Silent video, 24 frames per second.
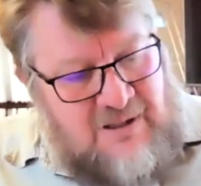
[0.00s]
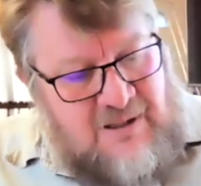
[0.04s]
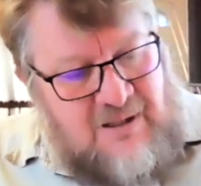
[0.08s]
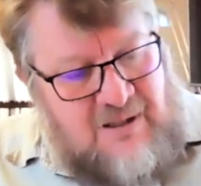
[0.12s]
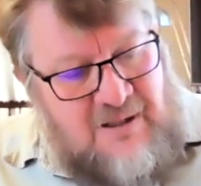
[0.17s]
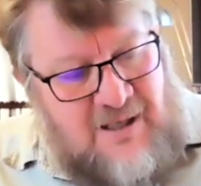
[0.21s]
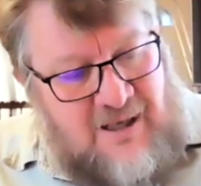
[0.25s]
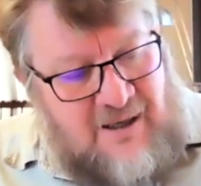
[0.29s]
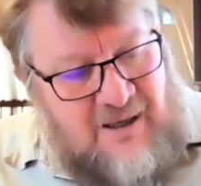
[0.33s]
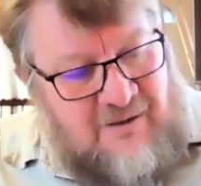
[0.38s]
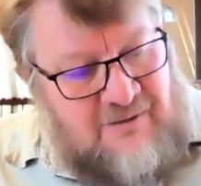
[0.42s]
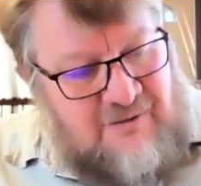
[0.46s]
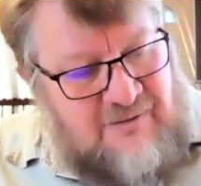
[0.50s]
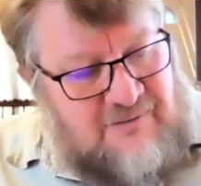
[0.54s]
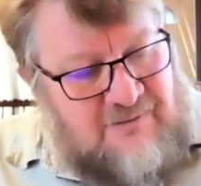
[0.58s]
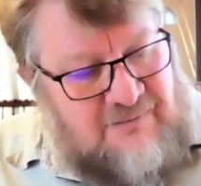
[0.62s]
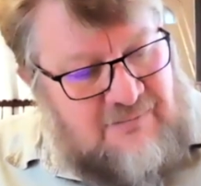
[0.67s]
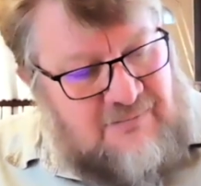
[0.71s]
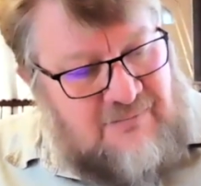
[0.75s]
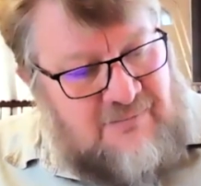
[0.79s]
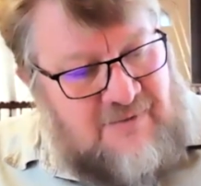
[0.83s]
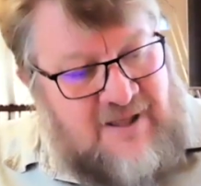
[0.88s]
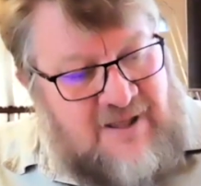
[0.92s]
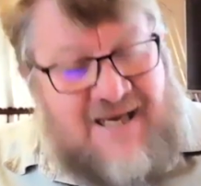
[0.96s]
Now,
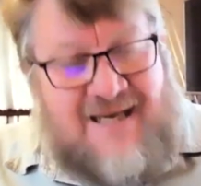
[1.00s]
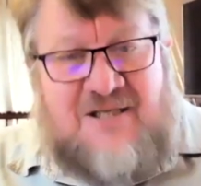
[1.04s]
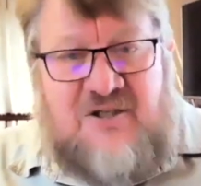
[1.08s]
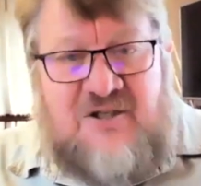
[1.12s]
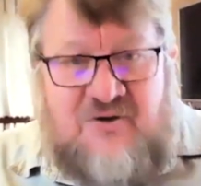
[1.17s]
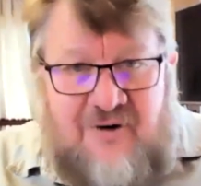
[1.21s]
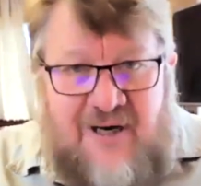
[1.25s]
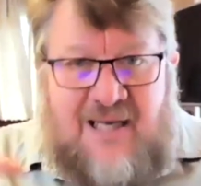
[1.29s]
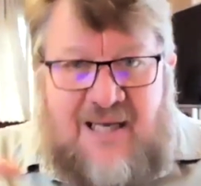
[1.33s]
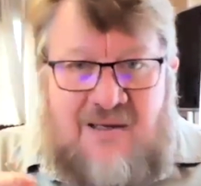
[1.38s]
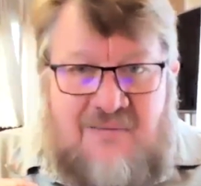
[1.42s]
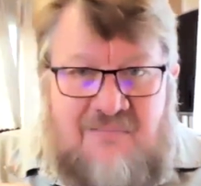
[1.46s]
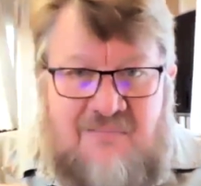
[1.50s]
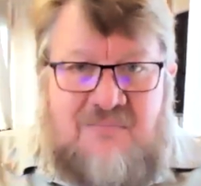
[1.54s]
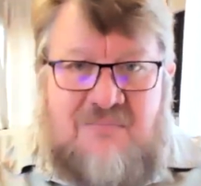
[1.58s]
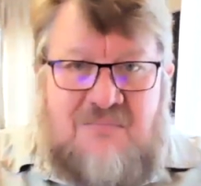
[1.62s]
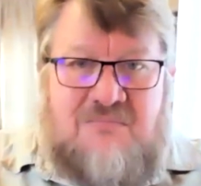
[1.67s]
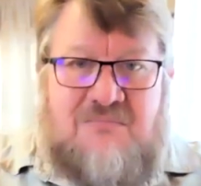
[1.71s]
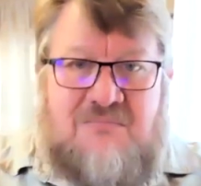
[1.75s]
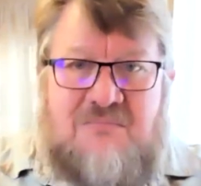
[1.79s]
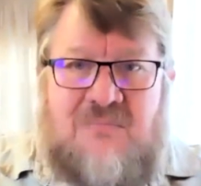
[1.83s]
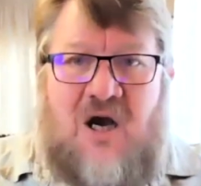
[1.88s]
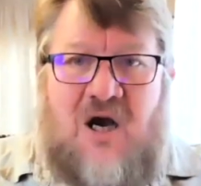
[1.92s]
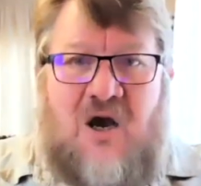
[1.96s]
that
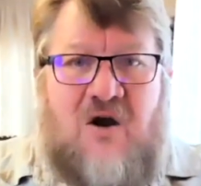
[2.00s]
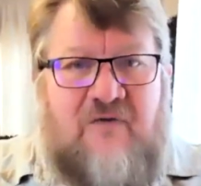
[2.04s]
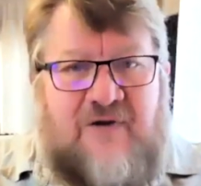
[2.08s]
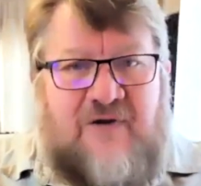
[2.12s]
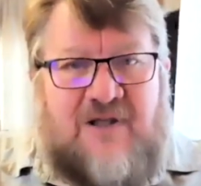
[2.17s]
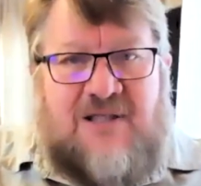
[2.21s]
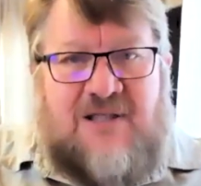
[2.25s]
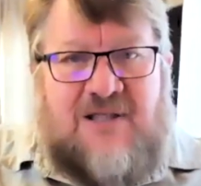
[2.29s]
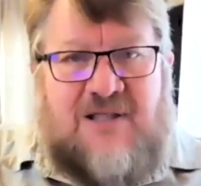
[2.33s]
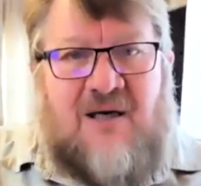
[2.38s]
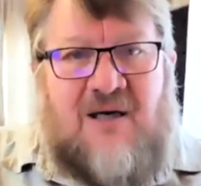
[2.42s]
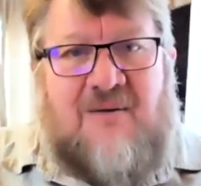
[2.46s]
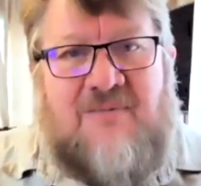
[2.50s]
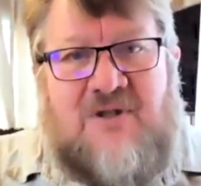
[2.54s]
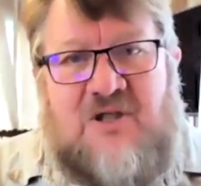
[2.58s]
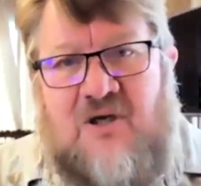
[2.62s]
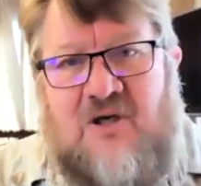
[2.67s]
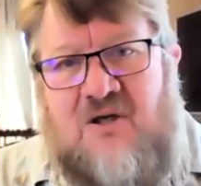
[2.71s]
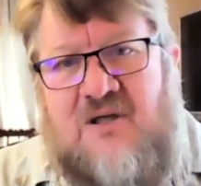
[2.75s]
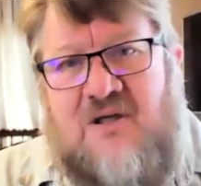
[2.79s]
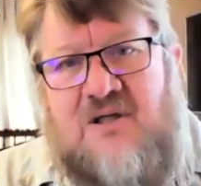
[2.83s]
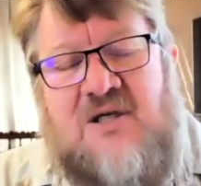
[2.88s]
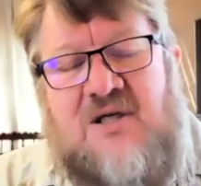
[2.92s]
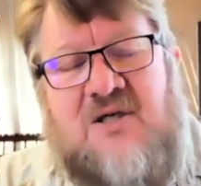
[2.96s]
dream over time
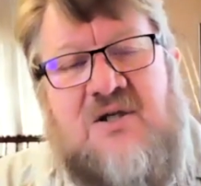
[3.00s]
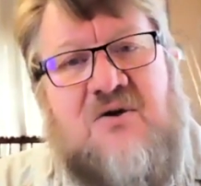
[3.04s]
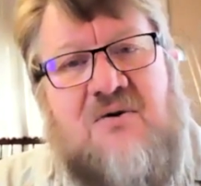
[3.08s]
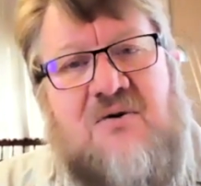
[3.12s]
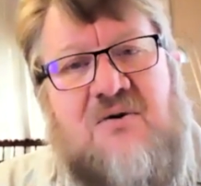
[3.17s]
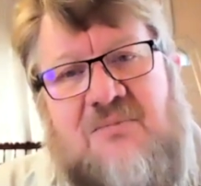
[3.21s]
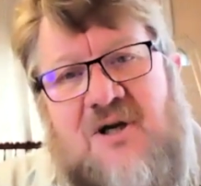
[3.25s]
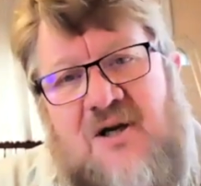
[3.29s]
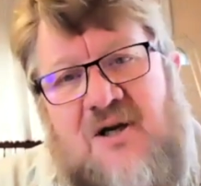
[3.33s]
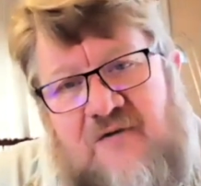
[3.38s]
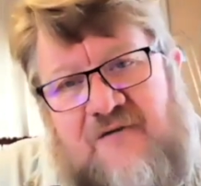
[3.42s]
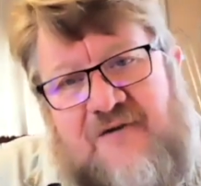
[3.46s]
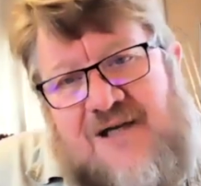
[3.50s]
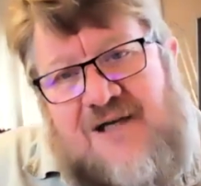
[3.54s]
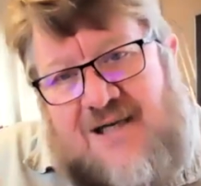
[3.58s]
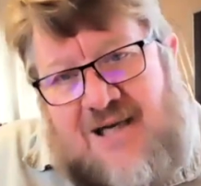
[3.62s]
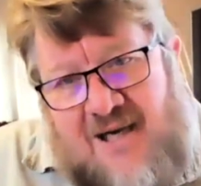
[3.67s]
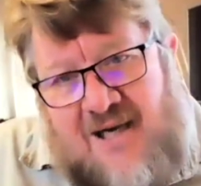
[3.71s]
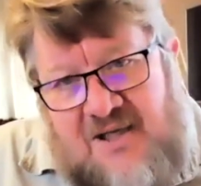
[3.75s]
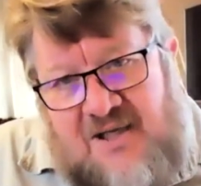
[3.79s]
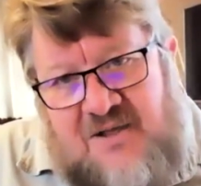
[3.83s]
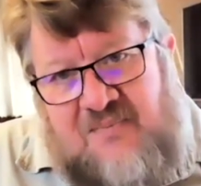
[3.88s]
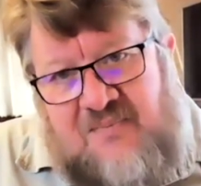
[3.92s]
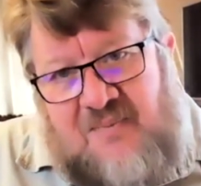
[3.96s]
turned into a bit of a
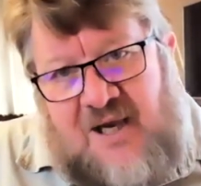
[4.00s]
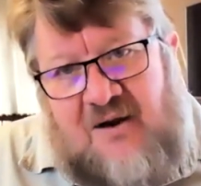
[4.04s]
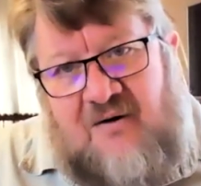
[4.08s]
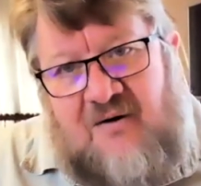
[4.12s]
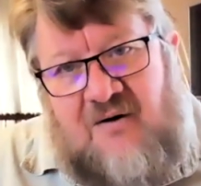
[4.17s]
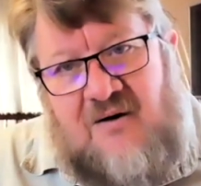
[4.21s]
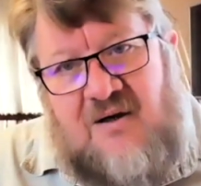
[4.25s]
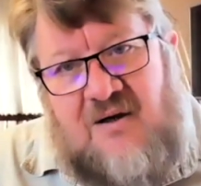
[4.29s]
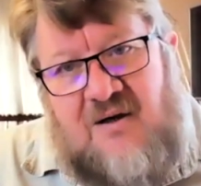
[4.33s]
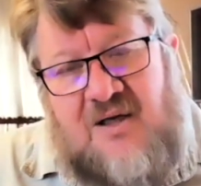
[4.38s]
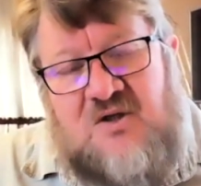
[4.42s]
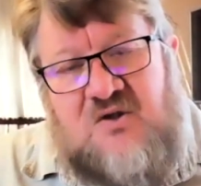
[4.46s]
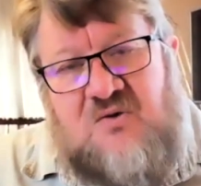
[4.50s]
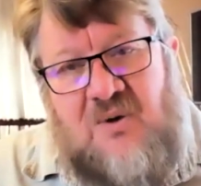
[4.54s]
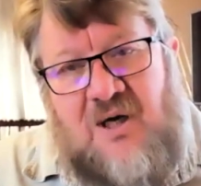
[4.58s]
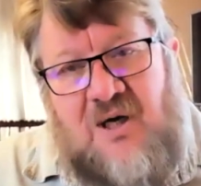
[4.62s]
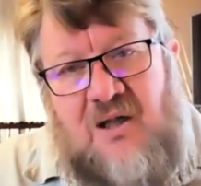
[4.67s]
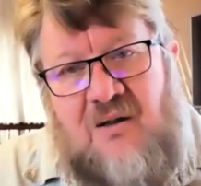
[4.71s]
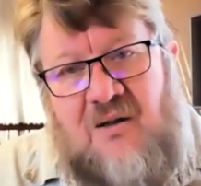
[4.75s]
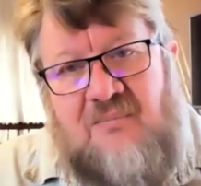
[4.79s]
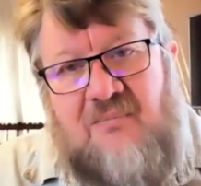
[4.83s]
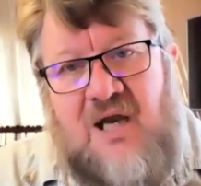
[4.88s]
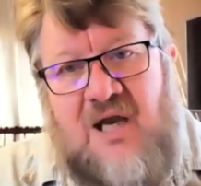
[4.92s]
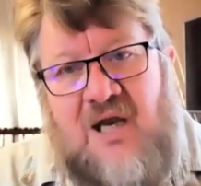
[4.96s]
nightmare as
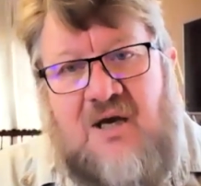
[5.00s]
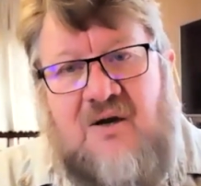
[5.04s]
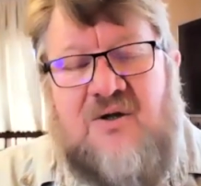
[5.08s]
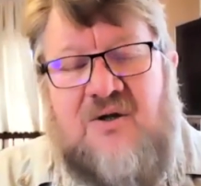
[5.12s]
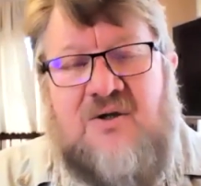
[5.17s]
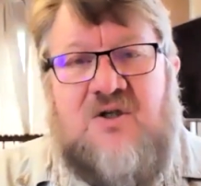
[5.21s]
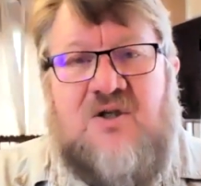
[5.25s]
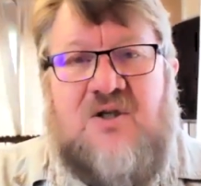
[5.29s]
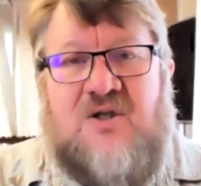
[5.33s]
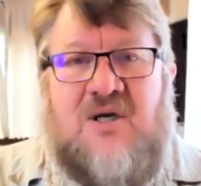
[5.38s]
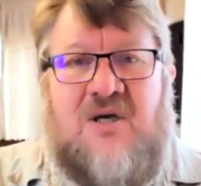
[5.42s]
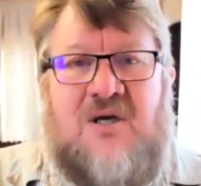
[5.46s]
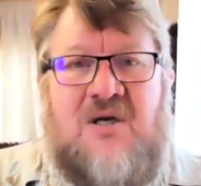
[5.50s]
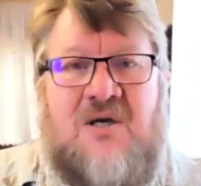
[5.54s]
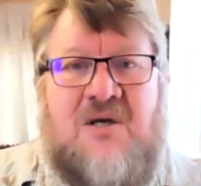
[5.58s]
well, because